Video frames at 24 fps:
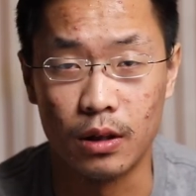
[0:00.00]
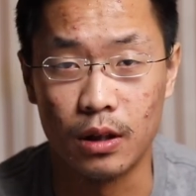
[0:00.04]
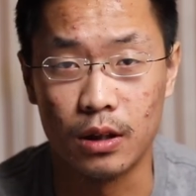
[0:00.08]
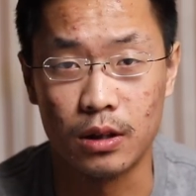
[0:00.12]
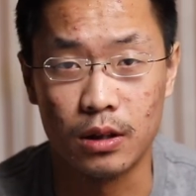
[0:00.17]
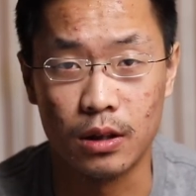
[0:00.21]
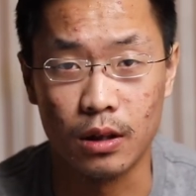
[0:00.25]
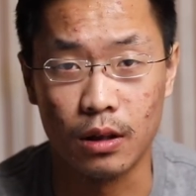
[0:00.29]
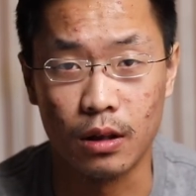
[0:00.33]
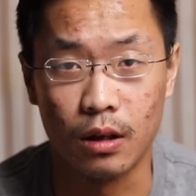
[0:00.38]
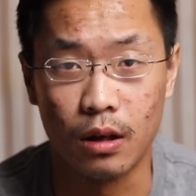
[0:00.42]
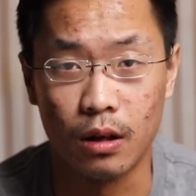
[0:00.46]

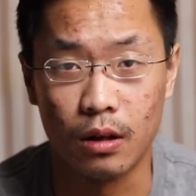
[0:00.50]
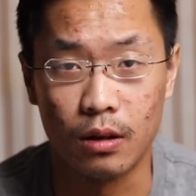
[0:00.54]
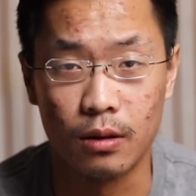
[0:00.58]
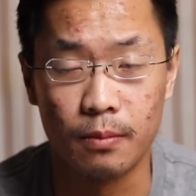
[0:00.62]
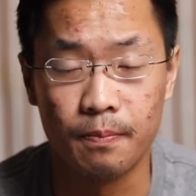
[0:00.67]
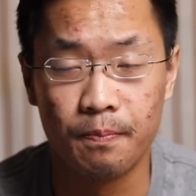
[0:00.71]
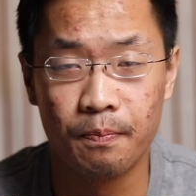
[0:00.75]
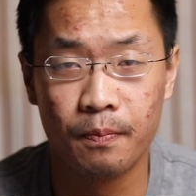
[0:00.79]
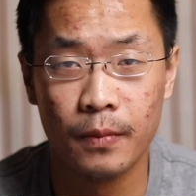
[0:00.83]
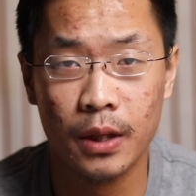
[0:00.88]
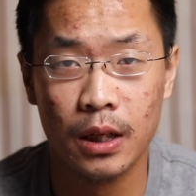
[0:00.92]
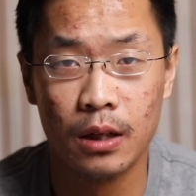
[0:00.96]
cigar
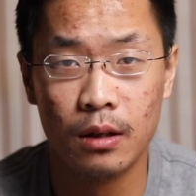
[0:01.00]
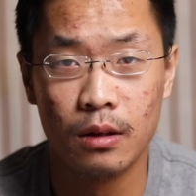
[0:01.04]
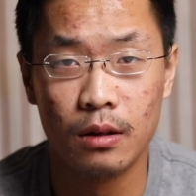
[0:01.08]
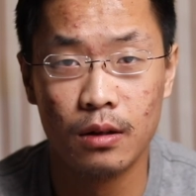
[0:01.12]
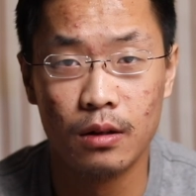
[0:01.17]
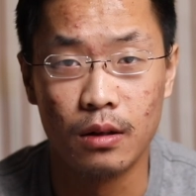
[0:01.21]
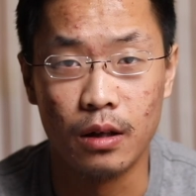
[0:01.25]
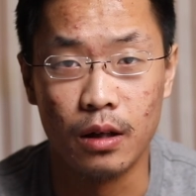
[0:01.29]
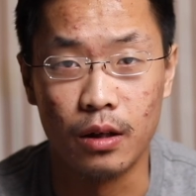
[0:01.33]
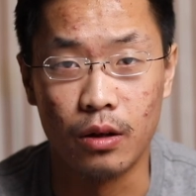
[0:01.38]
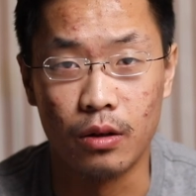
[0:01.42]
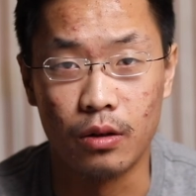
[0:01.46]

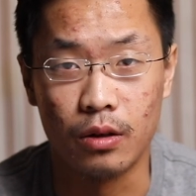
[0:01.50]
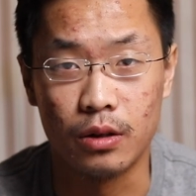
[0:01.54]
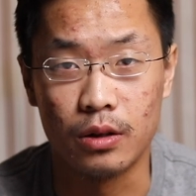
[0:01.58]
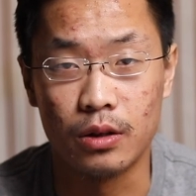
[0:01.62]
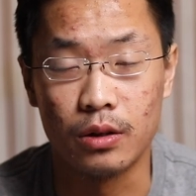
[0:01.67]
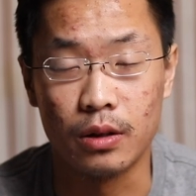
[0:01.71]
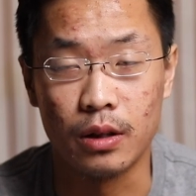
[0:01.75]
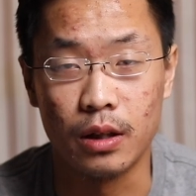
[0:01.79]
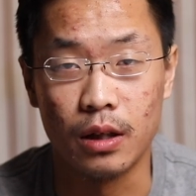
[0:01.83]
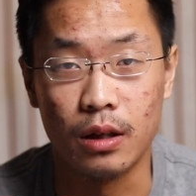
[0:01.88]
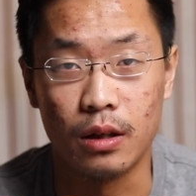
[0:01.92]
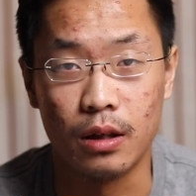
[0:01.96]
in order
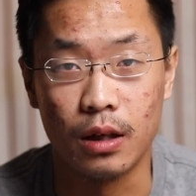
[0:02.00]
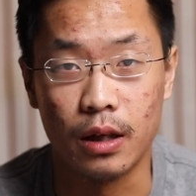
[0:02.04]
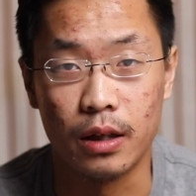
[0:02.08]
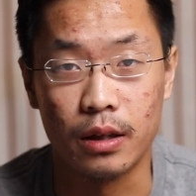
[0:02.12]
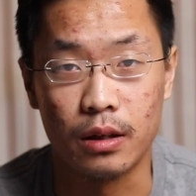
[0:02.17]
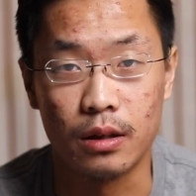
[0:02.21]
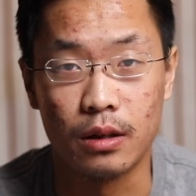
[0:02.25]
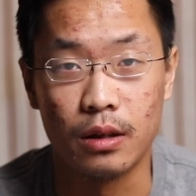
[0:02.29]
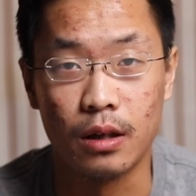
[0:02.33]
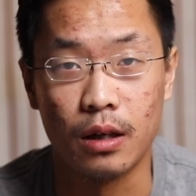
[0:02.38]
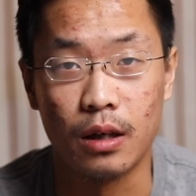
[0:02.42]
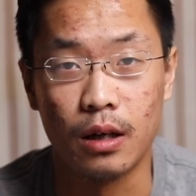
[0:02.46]
to get
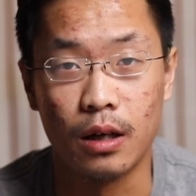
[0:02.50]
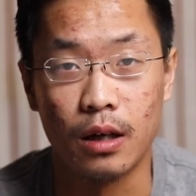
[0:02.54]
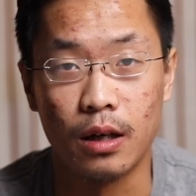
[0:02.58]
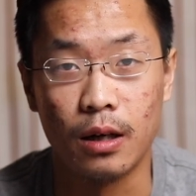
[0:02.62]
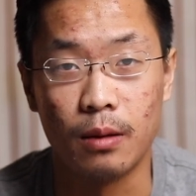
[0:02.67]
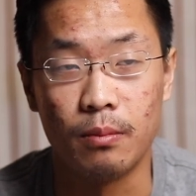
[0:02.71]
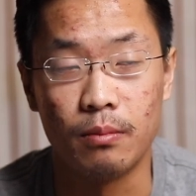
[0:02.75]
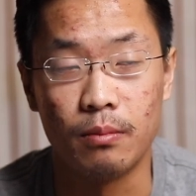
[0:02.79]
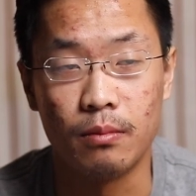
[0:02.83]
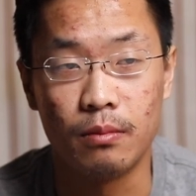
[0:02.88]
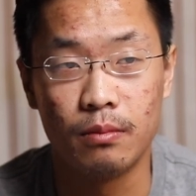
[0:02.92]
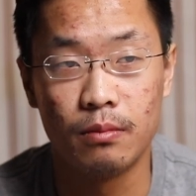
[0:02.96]
like
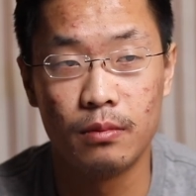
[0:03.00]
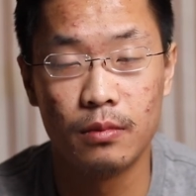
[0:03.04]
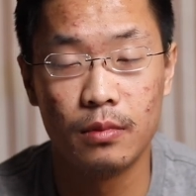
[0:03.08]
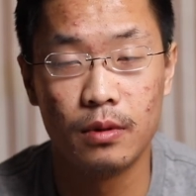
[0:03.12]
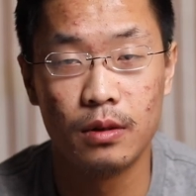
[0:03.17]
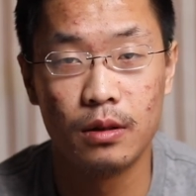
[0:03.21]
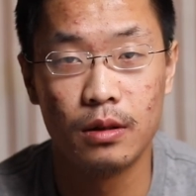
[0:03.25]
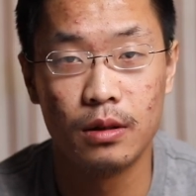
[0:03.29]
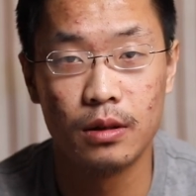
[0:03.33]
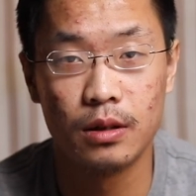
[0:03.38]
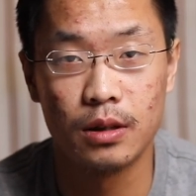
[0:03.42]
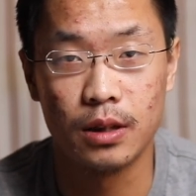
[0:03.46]
the
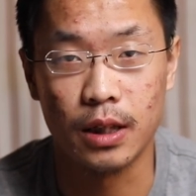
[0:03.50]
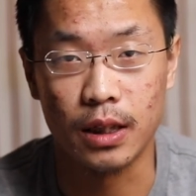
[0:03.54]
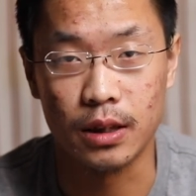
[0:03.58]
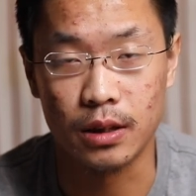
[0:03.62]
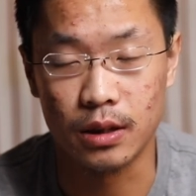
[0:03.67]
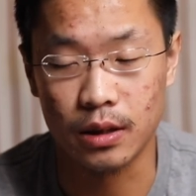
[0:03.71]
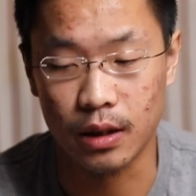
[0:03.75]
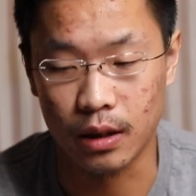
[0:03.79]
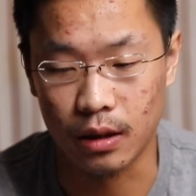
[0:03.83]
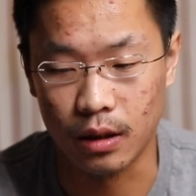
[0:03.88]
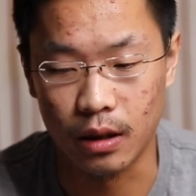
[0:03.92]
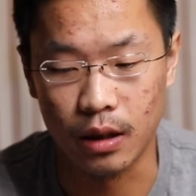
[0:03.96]

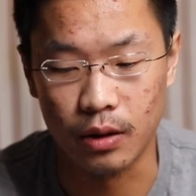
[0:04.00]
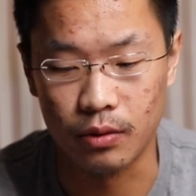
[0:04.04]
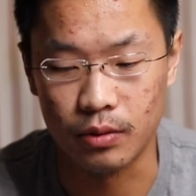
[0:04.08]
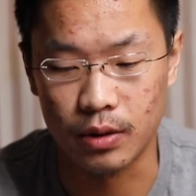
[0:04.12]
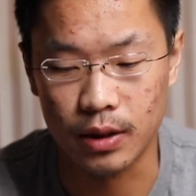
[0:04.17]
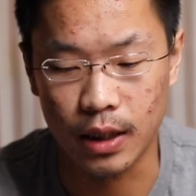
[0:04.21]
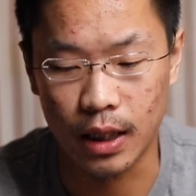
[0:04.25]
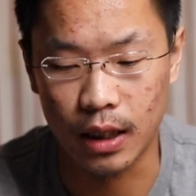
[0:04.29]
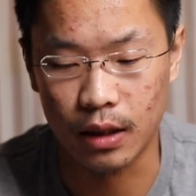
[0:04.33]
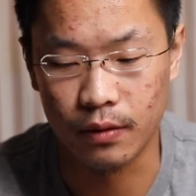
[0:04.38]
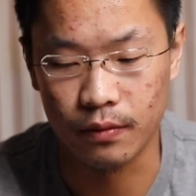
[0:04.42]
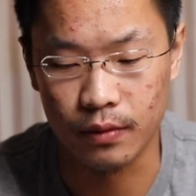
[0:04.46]
tasting notes
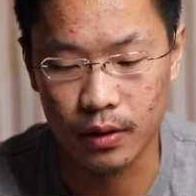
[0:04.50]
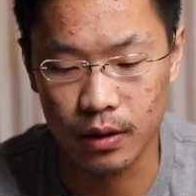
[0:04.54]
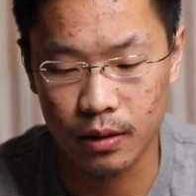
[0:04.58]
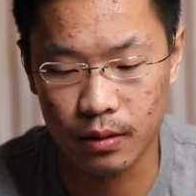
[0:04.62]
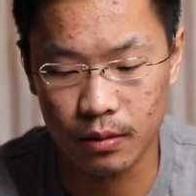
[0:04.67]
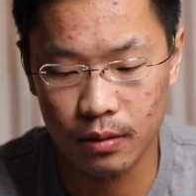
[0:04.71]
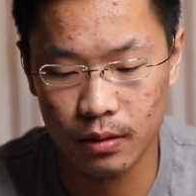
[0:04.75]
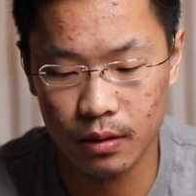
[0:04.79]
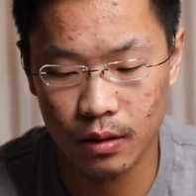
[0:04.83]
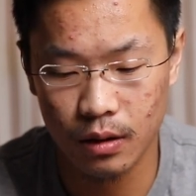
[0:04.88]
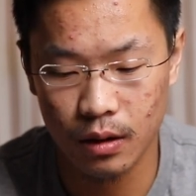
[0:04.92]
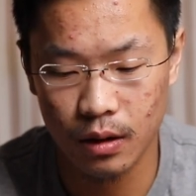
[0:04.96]
out of it.
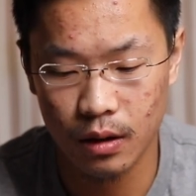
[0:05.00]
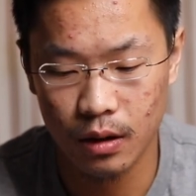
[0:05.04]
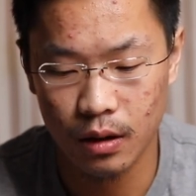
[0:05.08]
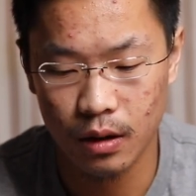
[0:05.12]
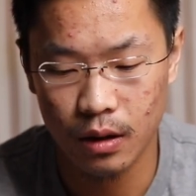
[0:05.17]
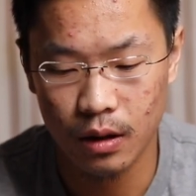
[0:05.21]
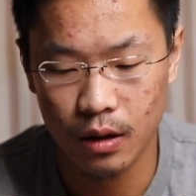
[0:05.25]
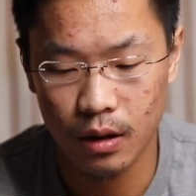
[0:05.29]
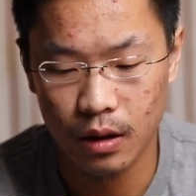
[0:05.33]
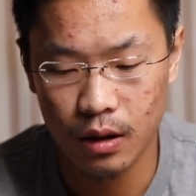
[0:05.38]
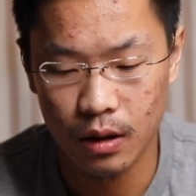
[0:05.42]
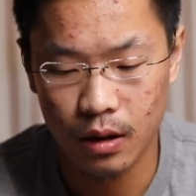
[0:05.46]

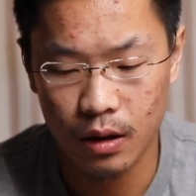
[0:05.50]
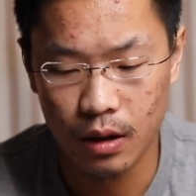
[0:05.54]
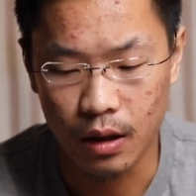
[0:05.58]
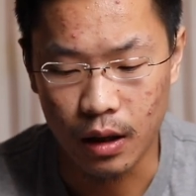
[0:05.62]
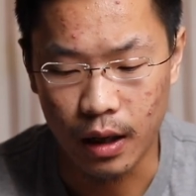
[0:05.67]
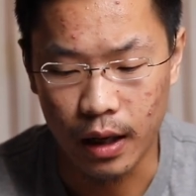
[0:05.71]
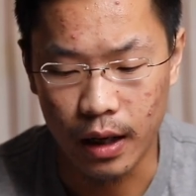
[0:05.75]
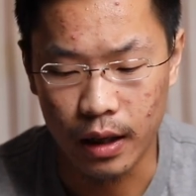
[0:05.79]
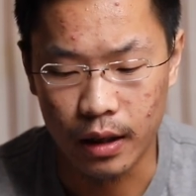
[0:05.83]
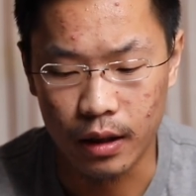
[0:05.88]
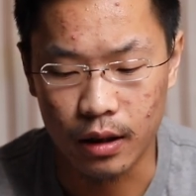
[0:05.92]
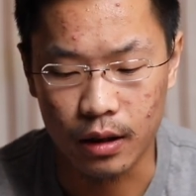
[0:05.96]

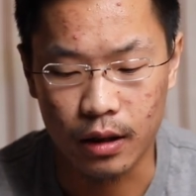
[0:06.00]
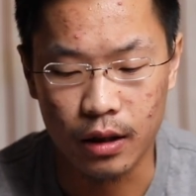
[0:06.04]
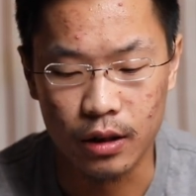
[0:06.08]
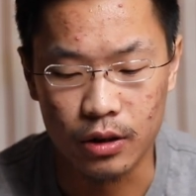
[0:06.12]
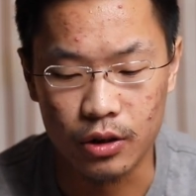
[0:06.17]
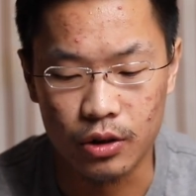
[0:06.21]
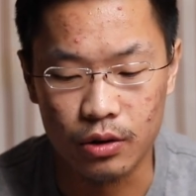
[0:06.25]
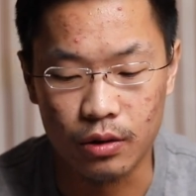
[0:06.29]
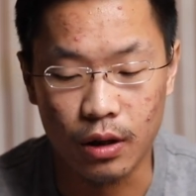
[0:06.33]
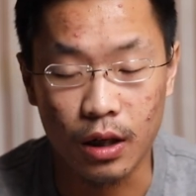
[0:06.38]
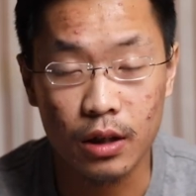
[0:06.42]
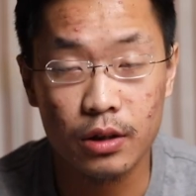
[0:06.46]
And the
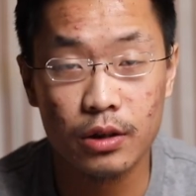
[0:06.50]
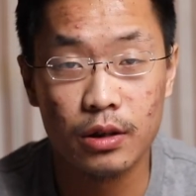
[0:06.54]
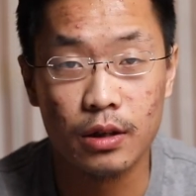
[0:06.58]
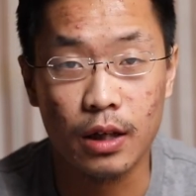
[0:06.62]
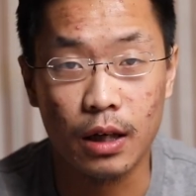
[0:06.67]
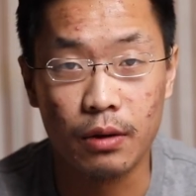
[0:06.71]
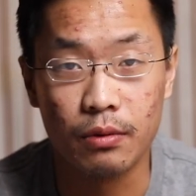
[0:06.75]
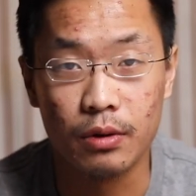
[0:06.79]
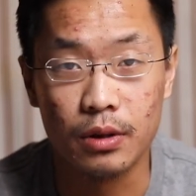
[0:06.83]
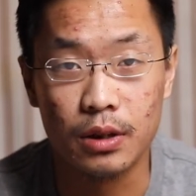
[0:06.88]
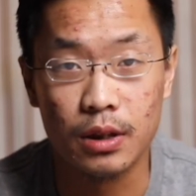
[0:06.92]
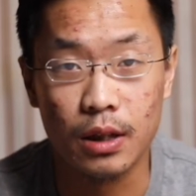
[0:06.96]
construction, I
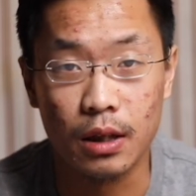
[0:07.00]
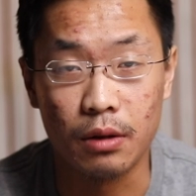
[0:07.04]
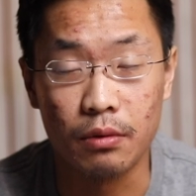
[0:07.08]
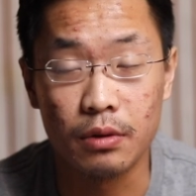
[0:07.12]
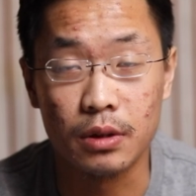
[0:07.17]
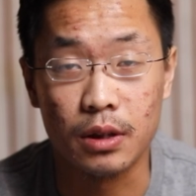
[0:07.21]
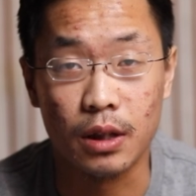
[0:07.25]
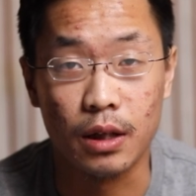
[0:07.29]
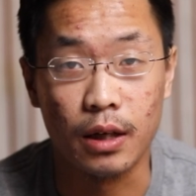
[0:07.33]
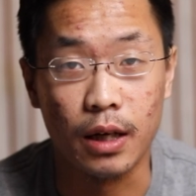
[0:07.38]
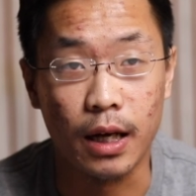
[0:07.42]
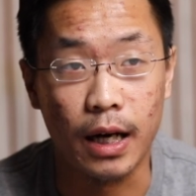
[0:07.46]
would say it
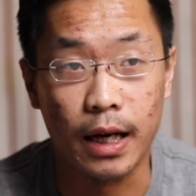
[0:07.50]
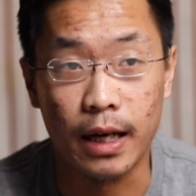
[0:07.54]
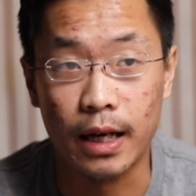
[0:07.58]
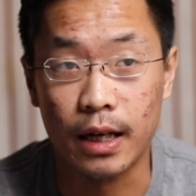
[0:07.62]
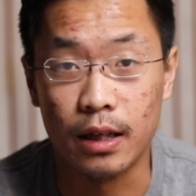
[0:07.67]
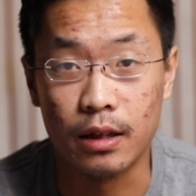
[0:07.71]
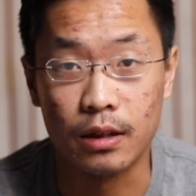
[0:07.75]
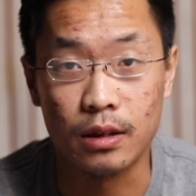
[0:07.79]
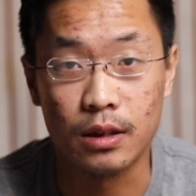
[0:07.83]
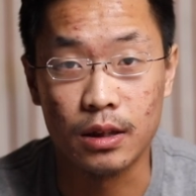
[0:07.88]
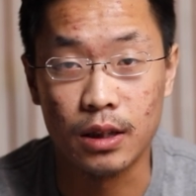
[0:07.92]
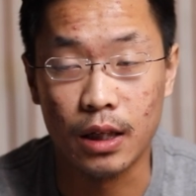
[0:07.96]
was a 9 out
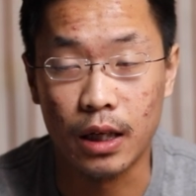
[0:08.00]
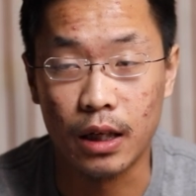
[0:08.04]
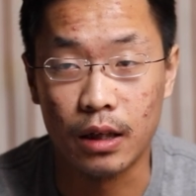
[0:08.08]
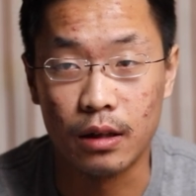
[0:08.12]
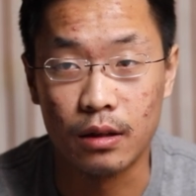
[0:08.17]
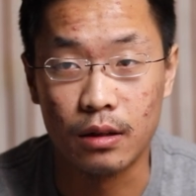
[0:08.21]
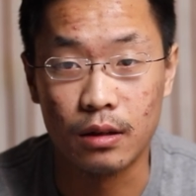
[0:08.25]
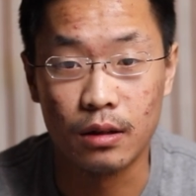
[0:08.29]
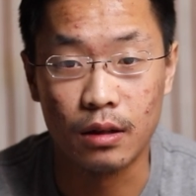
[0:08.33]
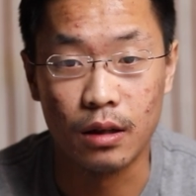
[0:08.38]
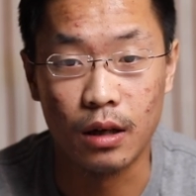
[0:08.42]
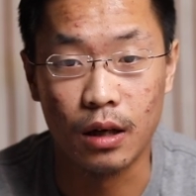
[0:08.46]
of
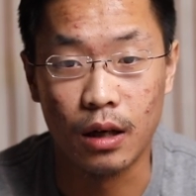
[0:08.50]
10.